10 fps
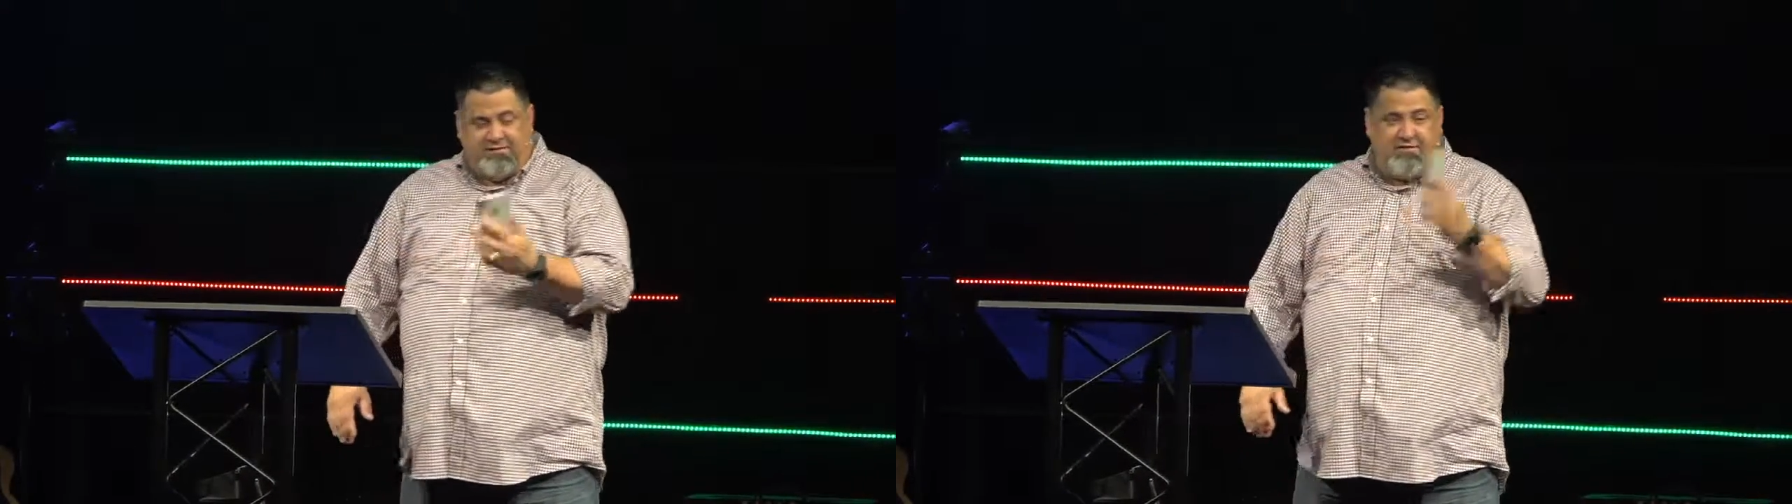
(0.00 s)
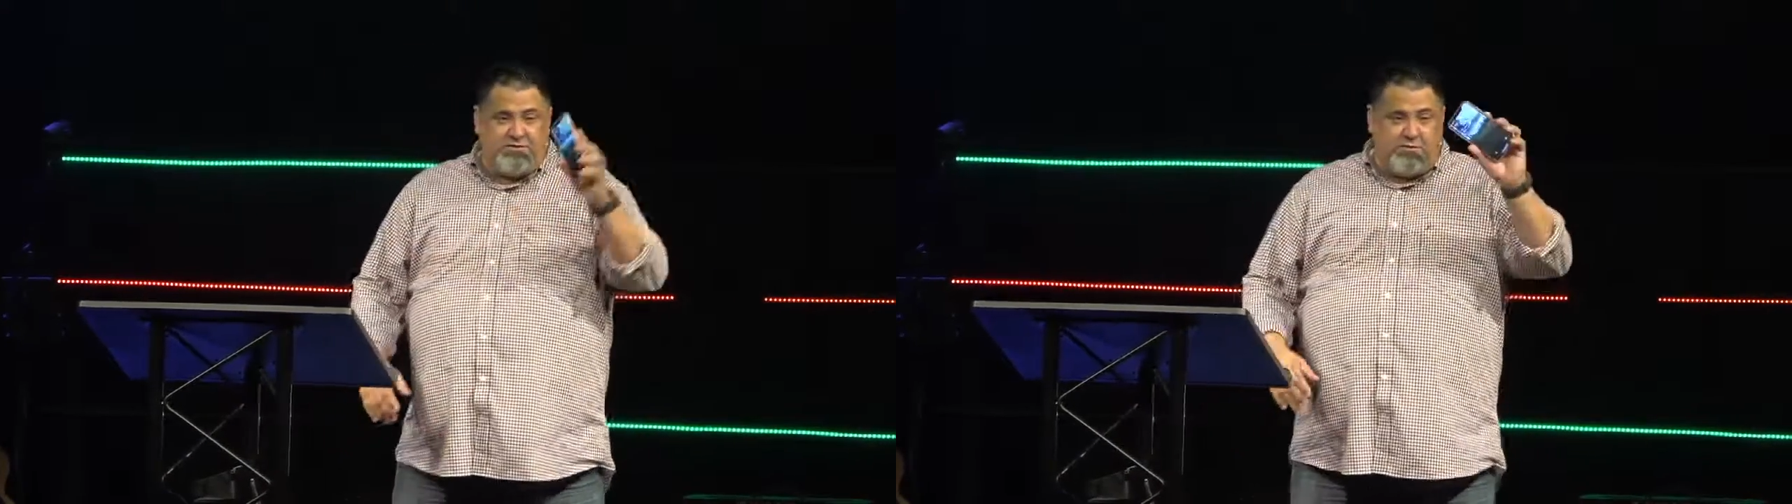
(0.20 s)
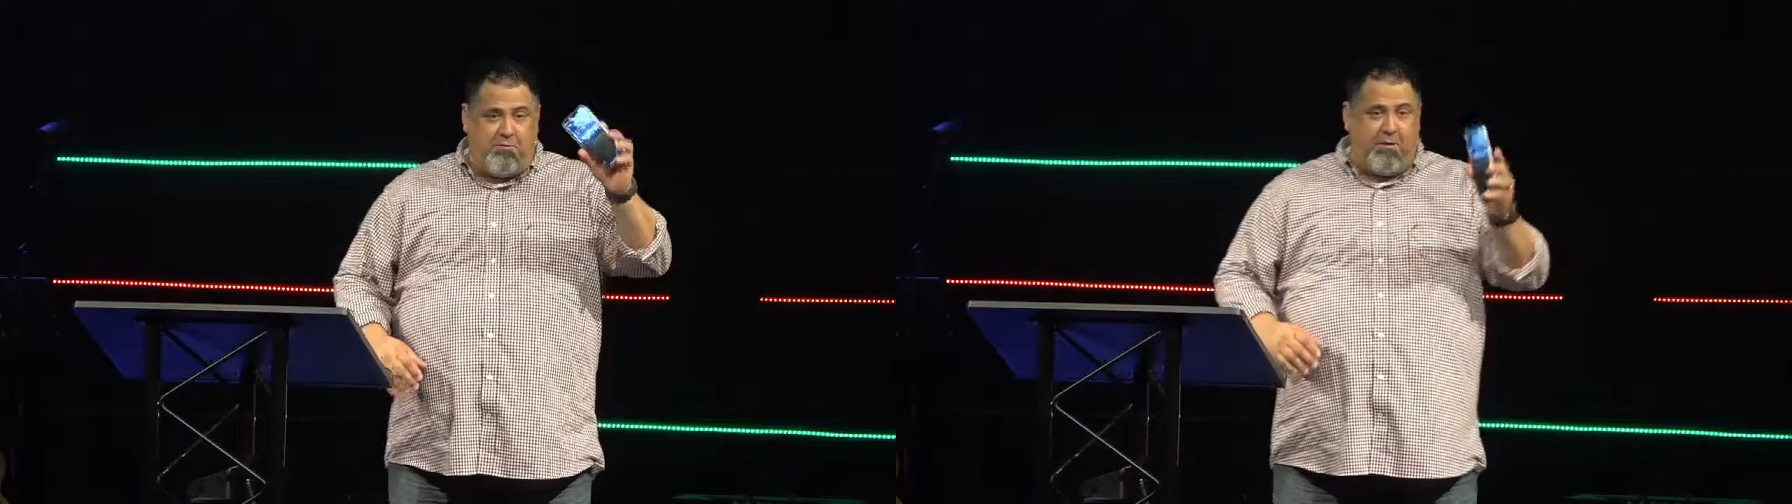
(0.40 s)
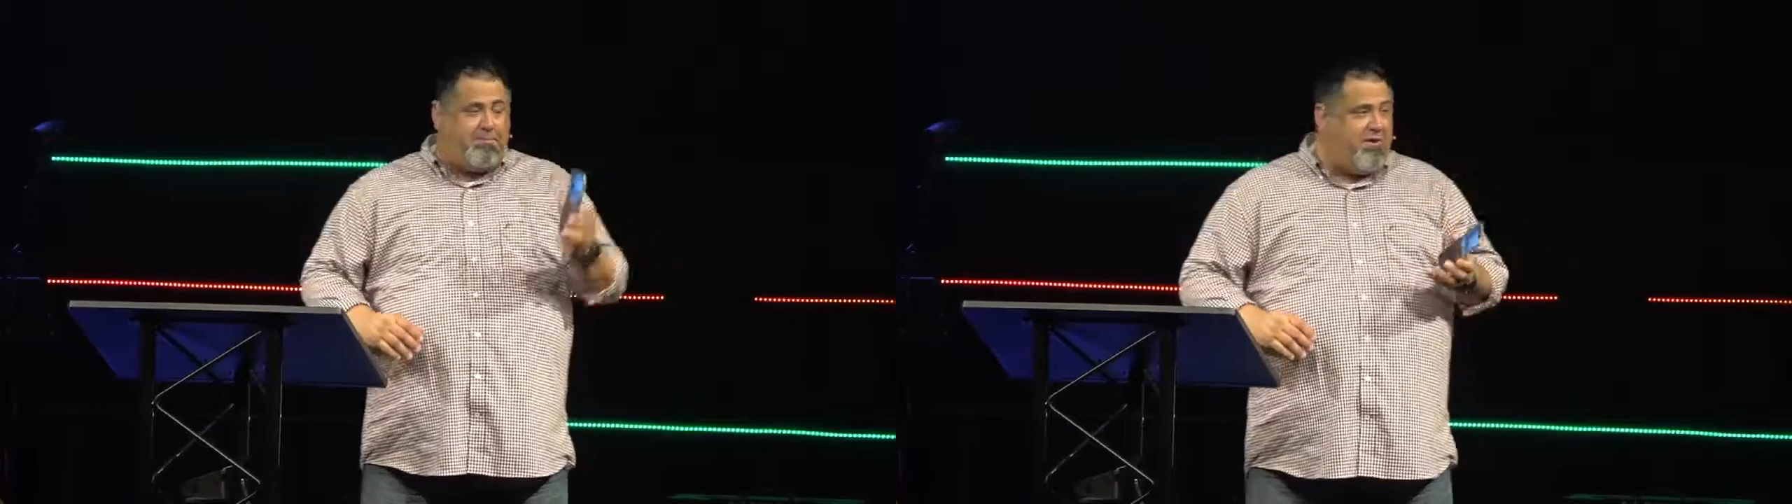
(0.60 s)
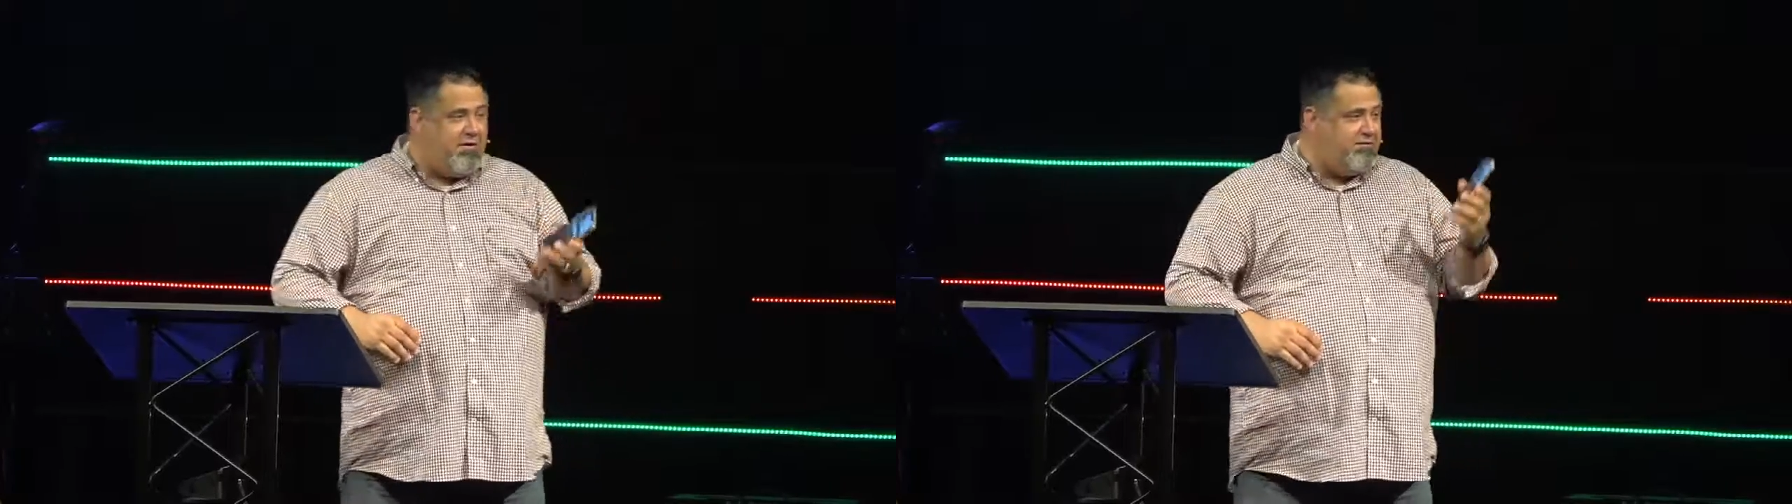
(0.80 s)
I teach them
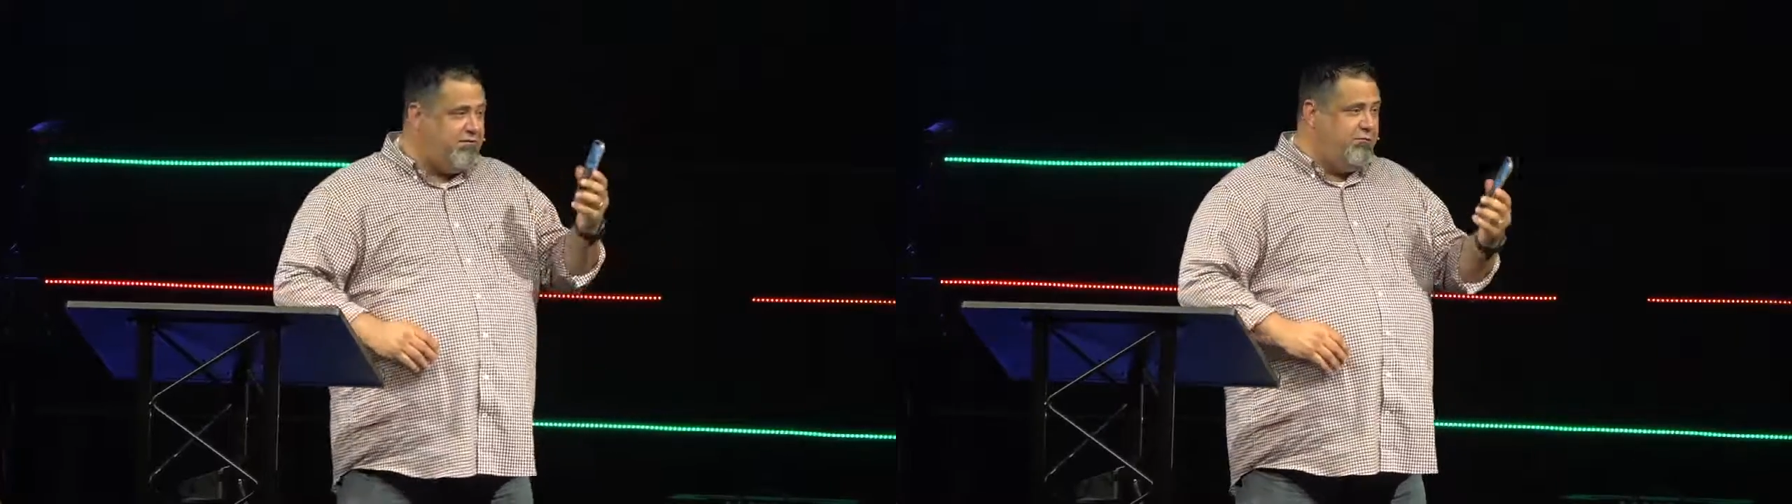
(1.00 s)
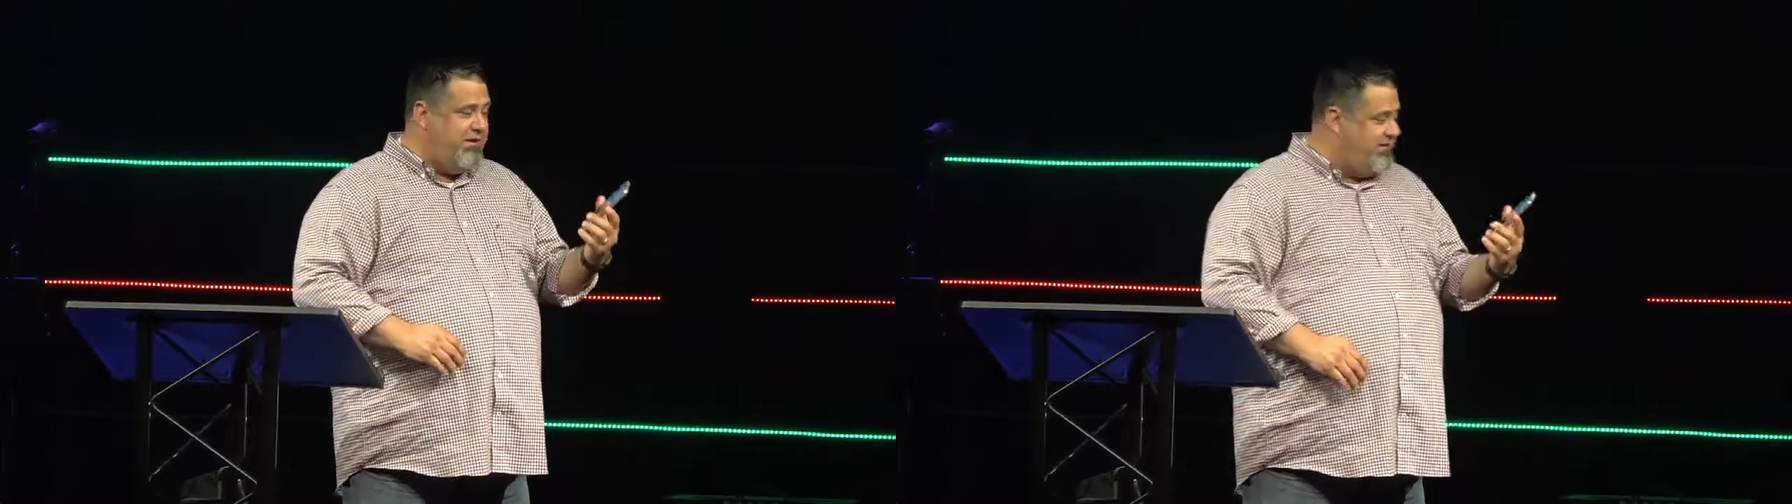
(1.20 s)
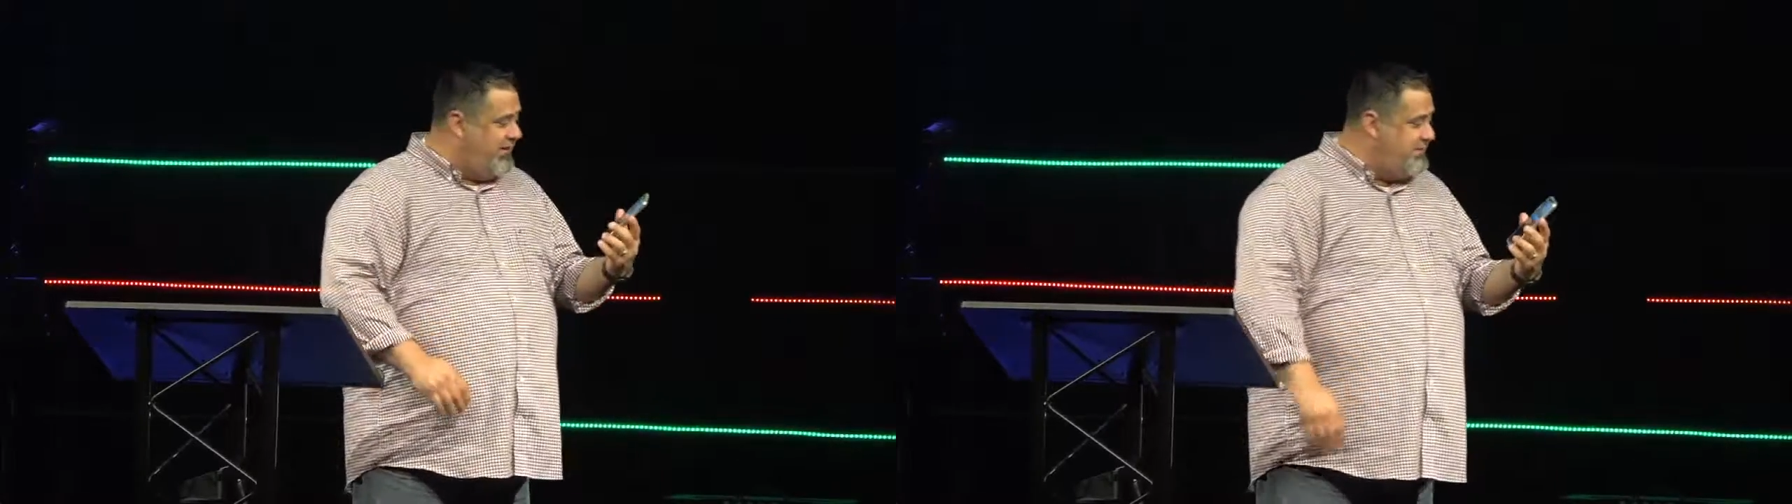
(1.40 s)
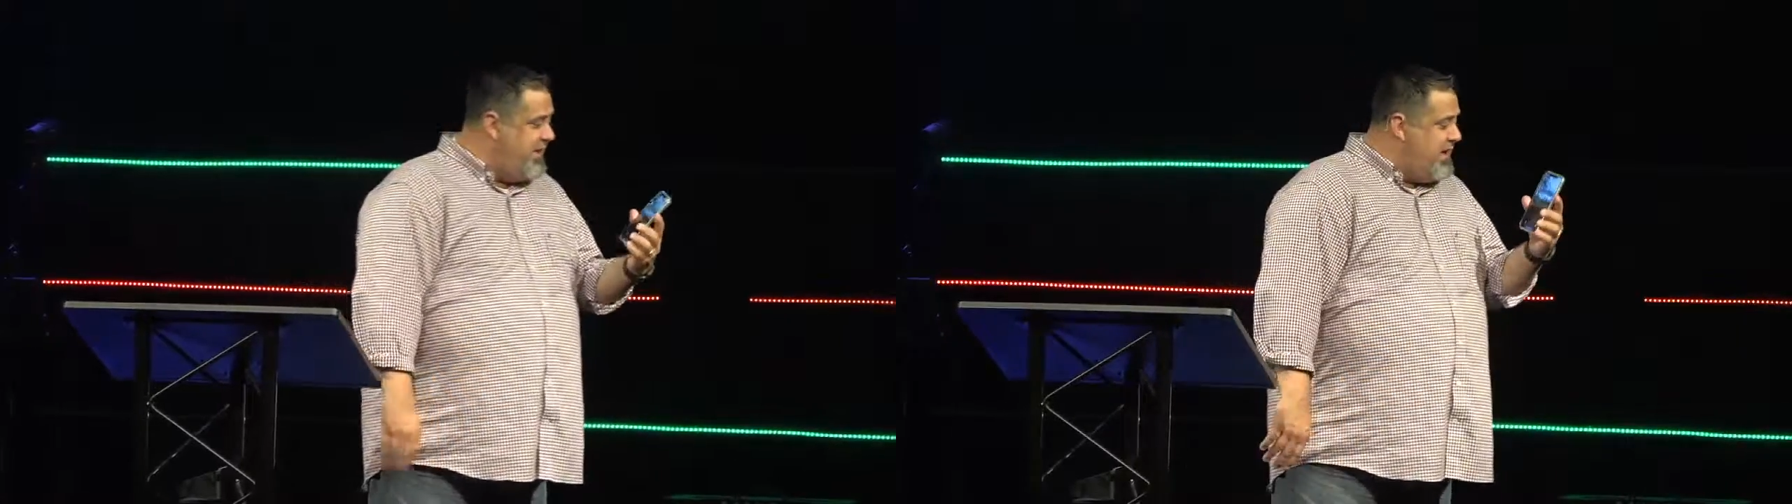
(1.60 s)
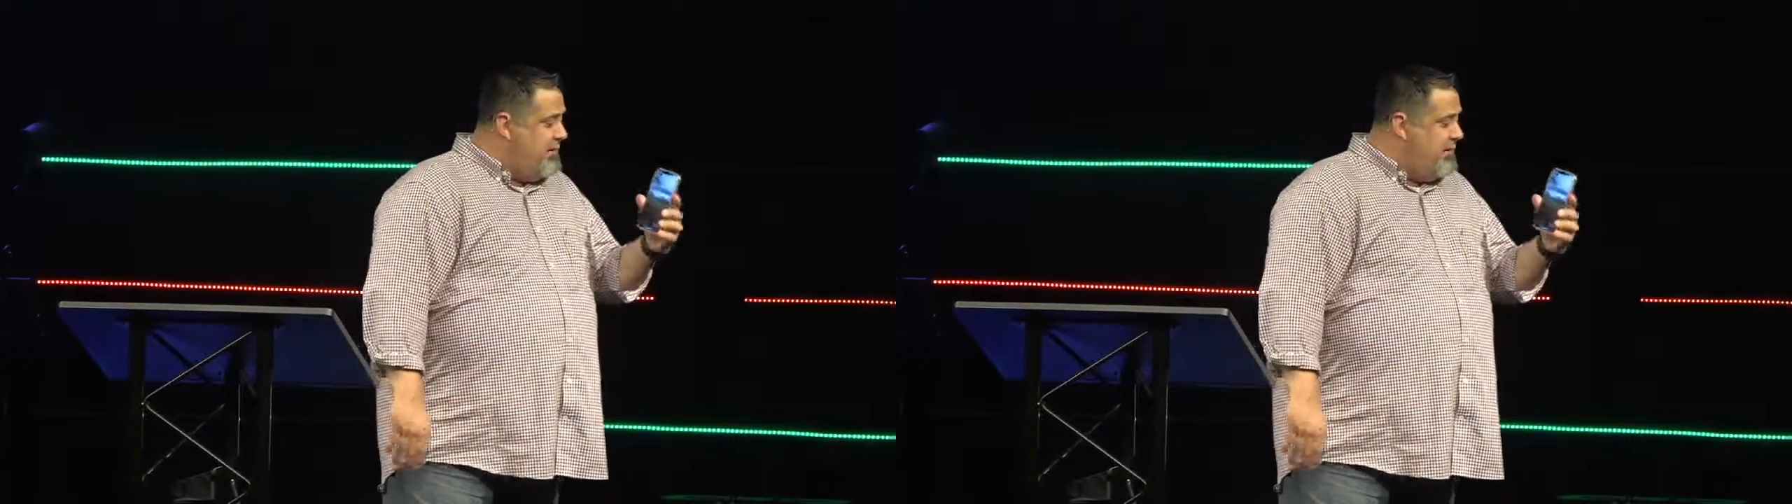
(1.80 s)
about prayer. This is what I tell them.